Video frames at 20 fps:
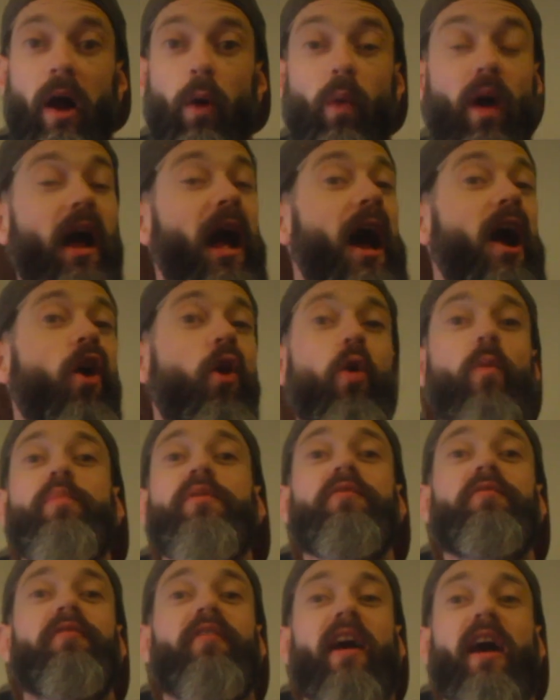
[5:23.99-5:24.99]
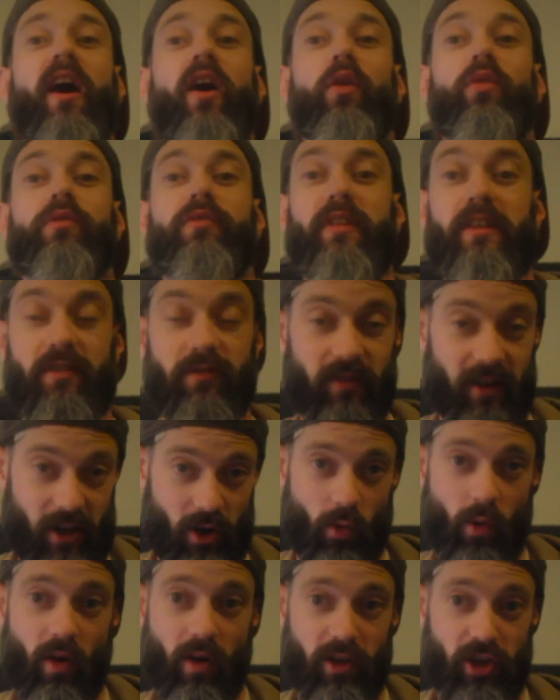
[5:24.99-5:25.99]
Well, I hope you found this
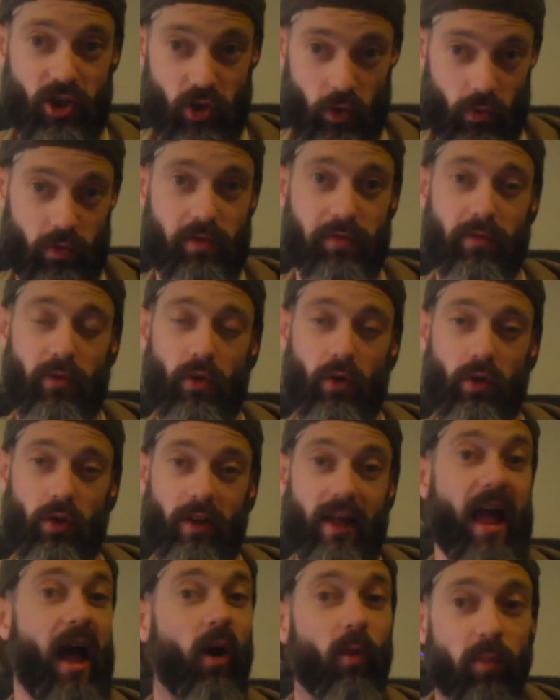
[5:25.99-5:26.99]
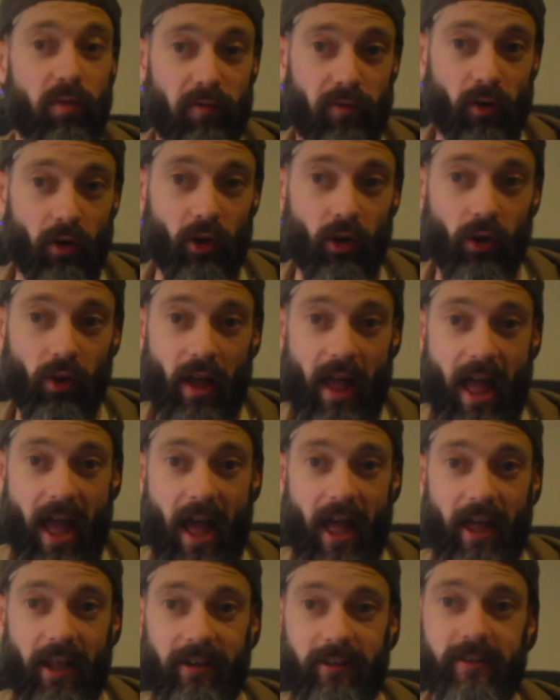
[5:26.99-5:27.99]
video useful, helpful,
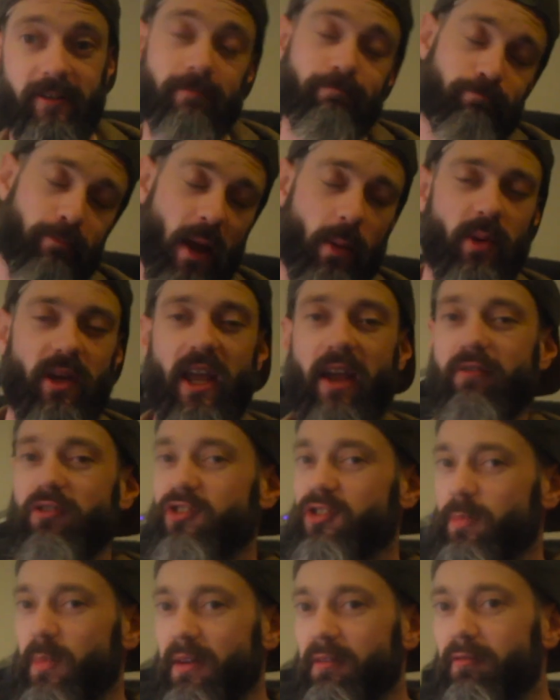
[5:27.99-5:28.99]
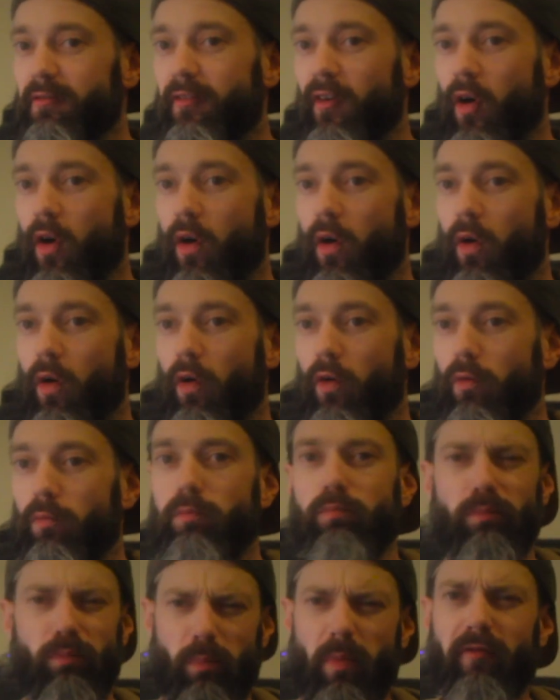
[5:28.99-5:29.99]
and maybe gave you some info
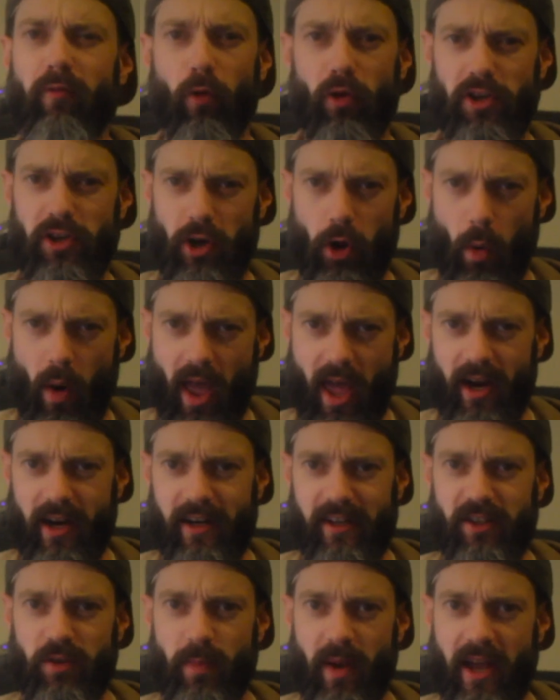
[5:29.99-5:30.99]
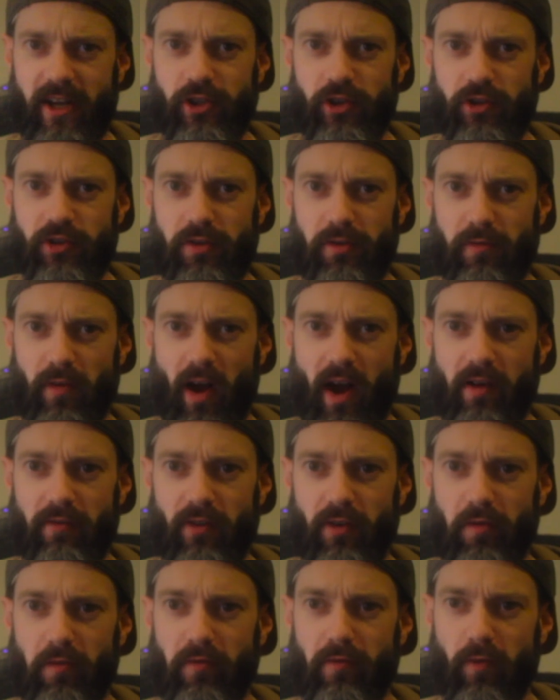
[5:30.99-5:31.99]
before you go ahead and expand your
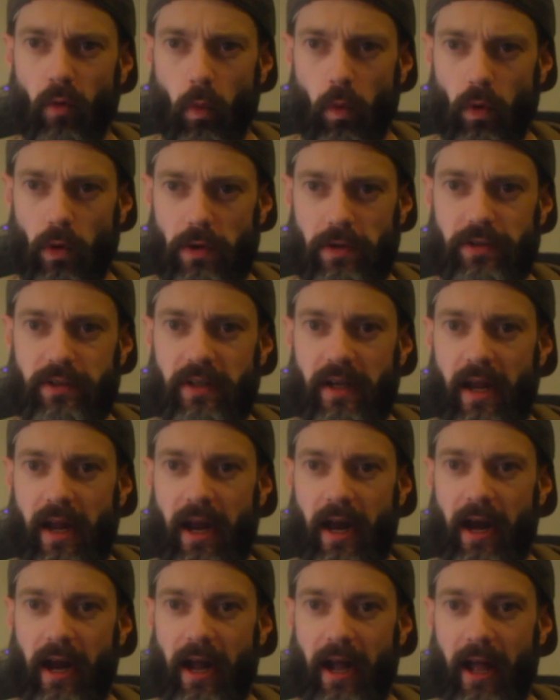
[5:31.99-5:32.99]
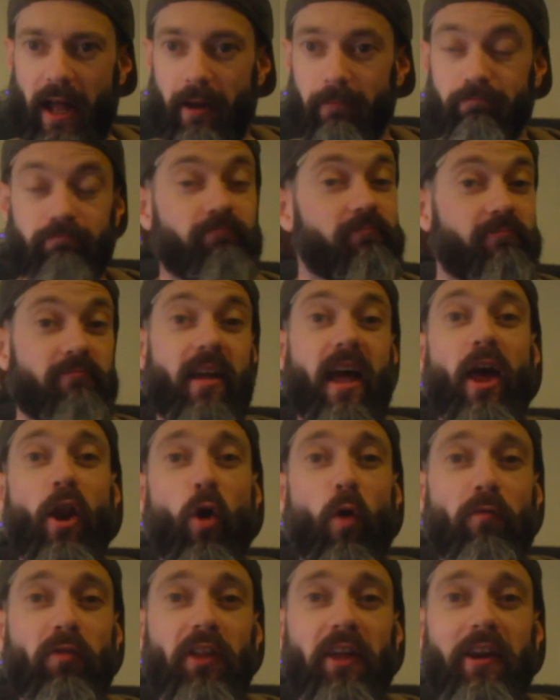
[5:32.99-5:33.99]
Survivor force. And
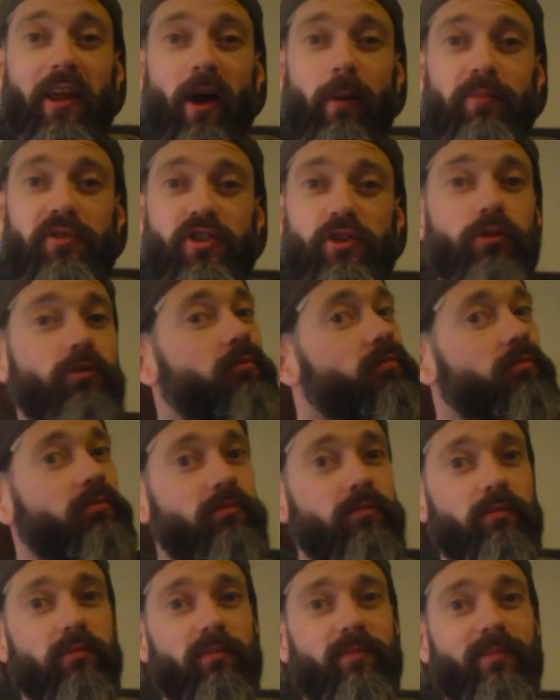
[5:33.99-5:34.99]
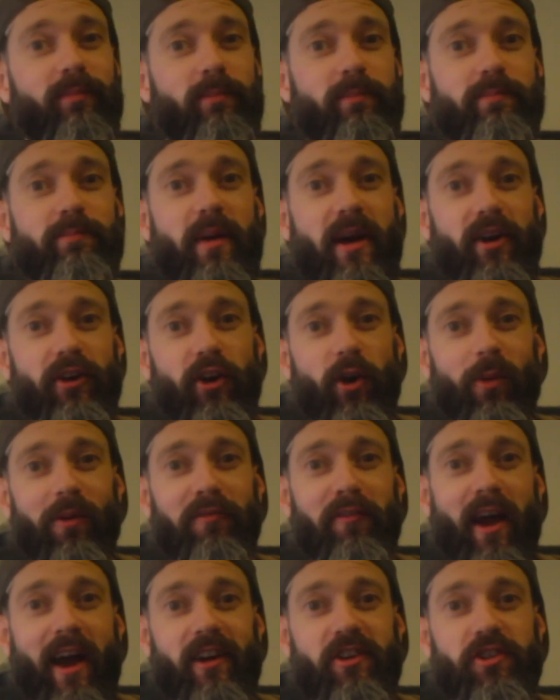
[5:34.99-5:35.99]
hopefully it helped you better know a
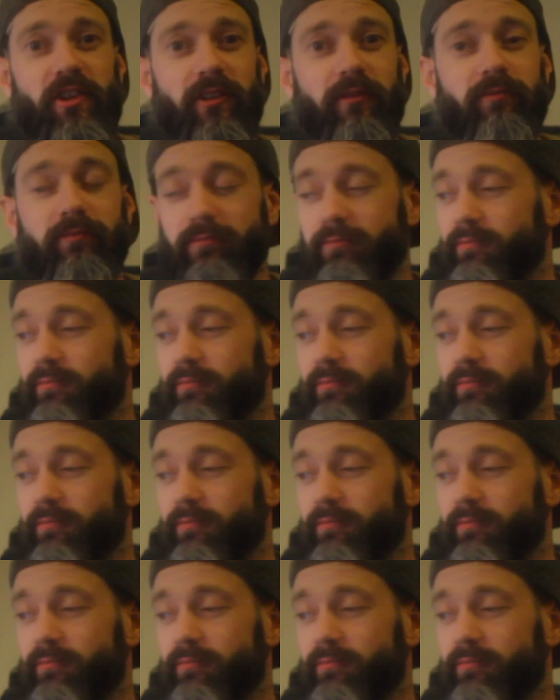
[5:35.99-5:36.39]
faction.